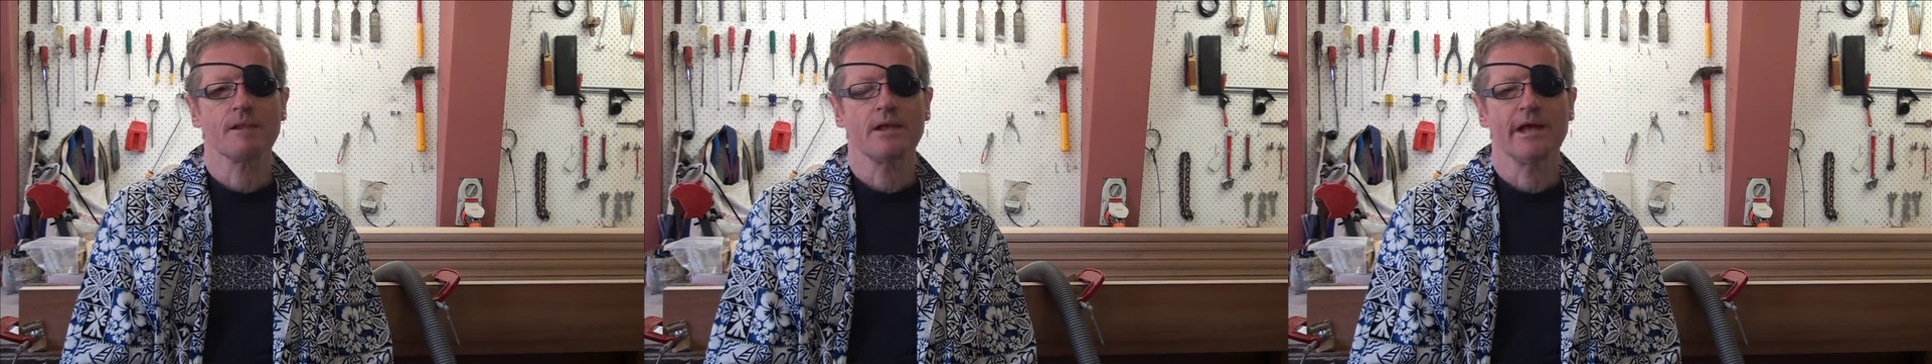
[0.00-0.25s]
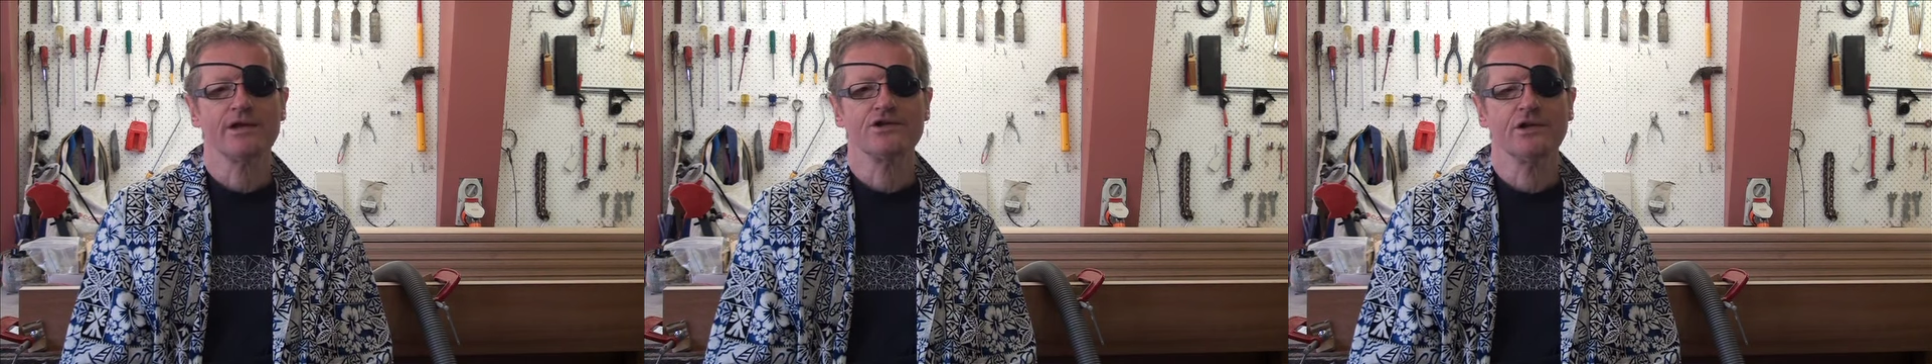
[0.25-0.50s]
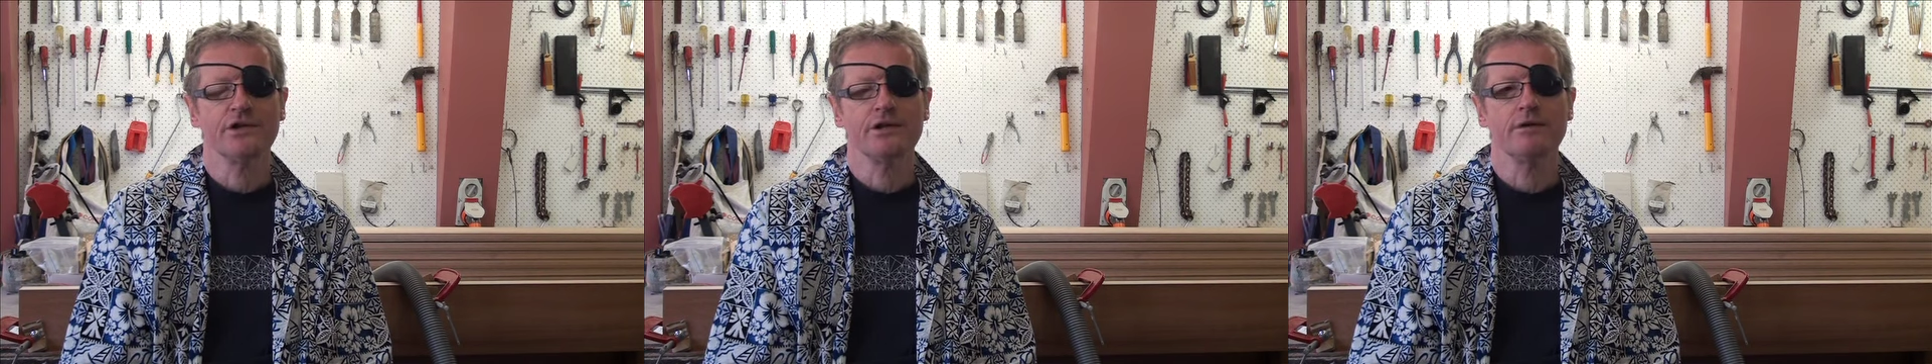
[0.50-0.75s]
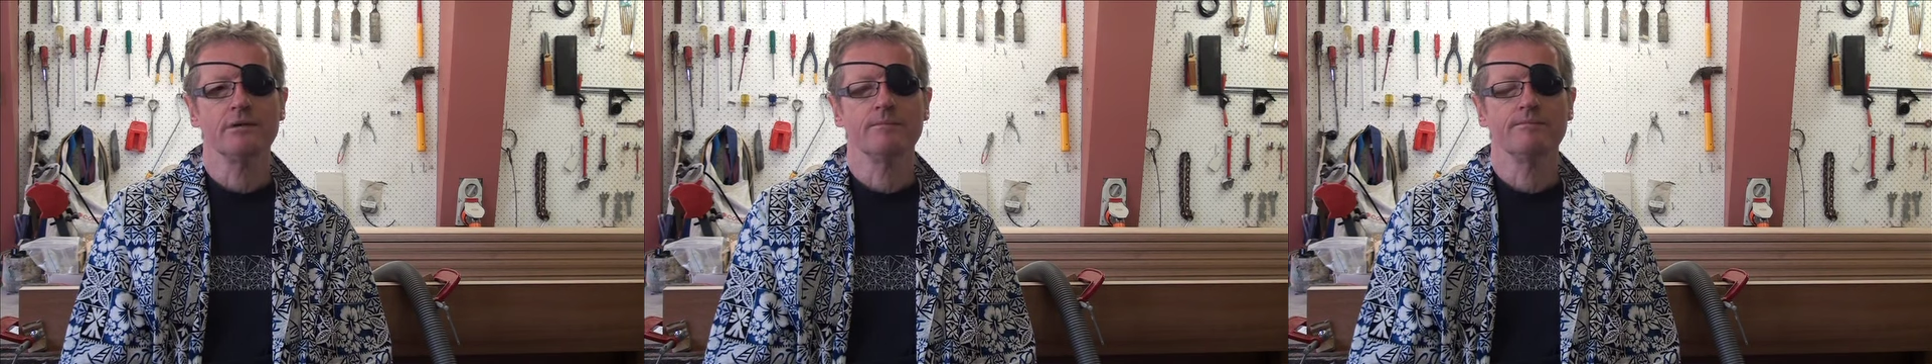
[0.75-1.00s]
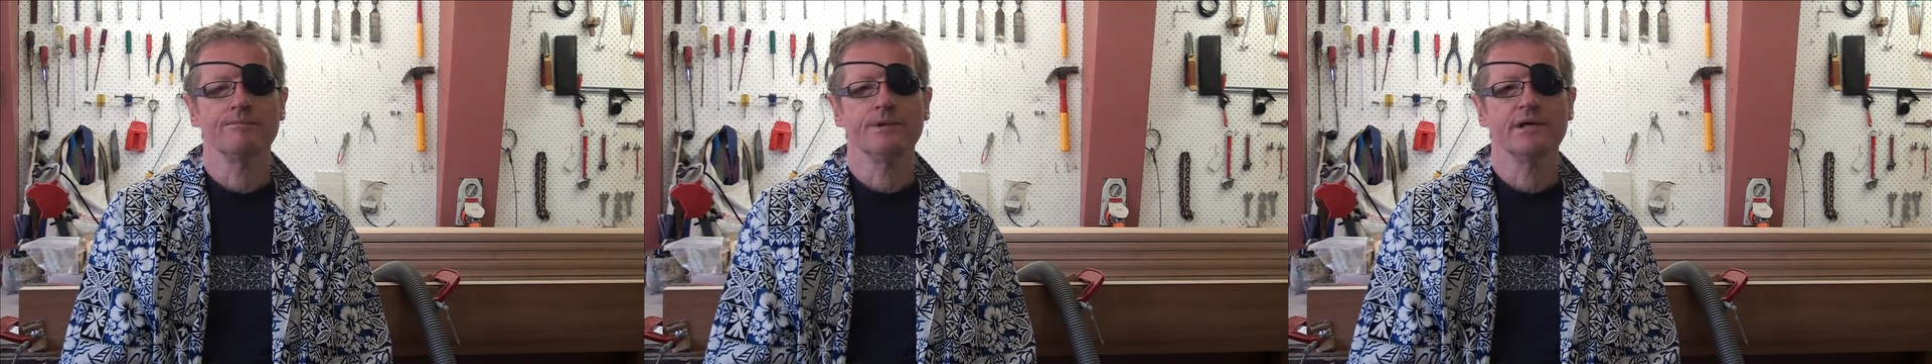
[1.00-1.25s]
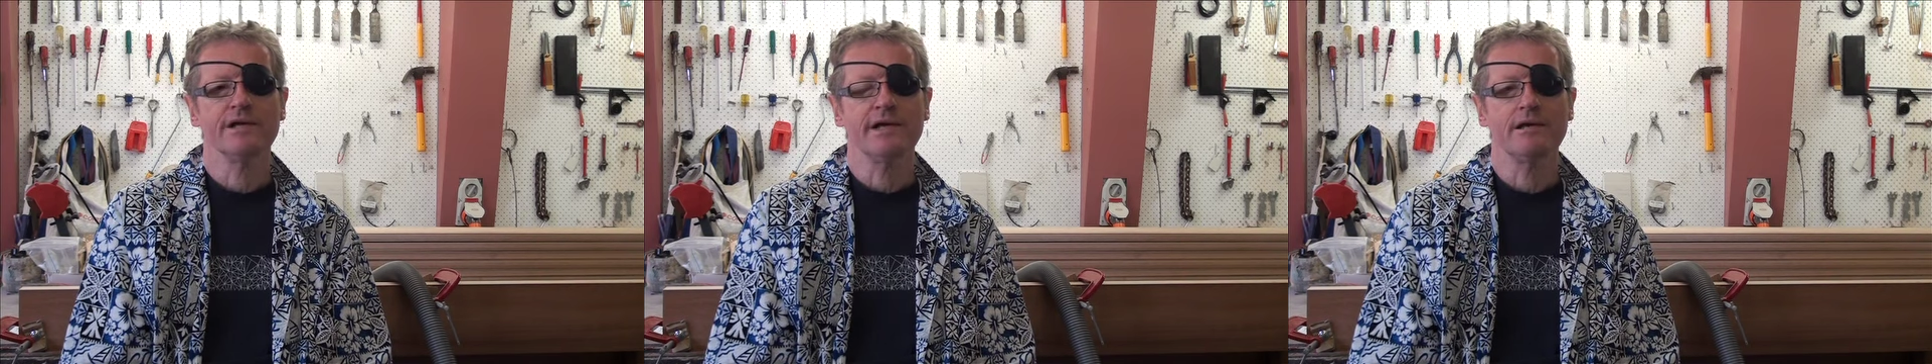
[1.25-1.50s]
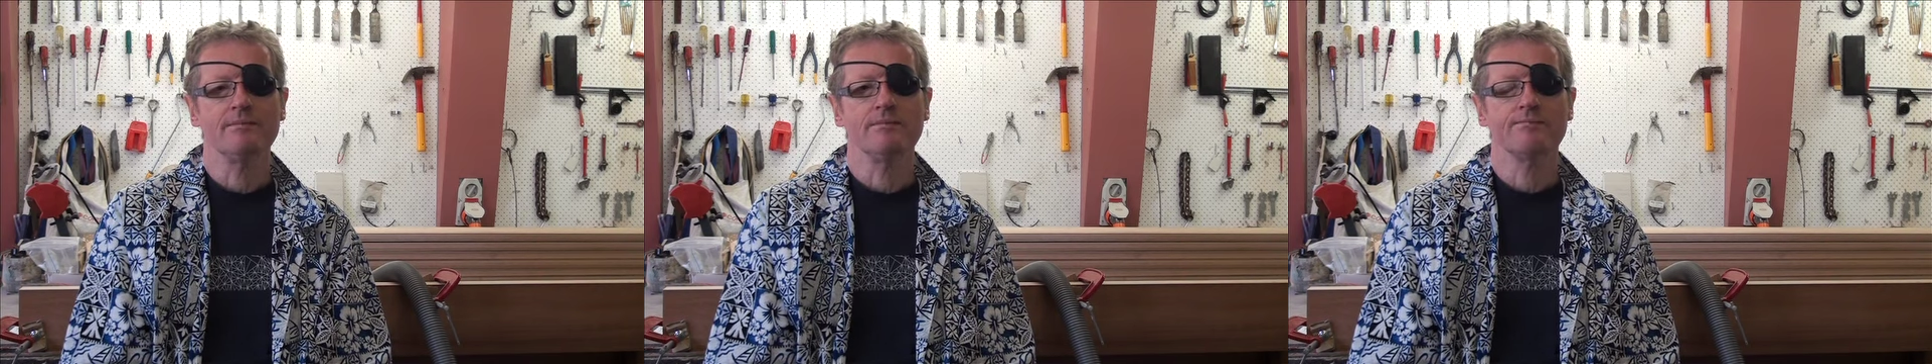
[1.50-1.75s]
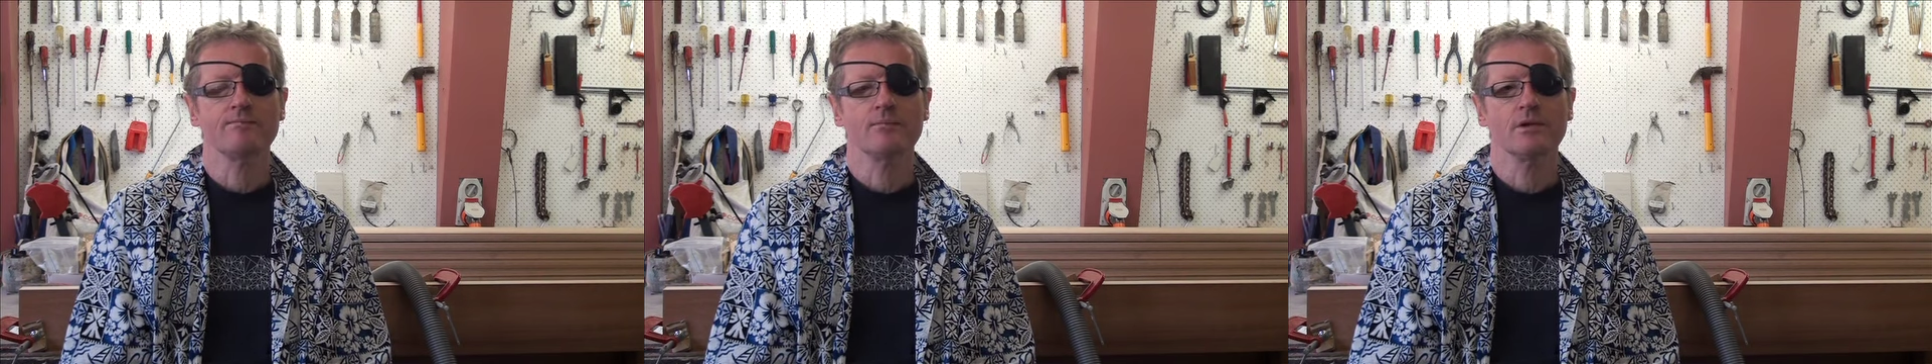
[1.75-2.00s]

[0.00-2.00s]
actually became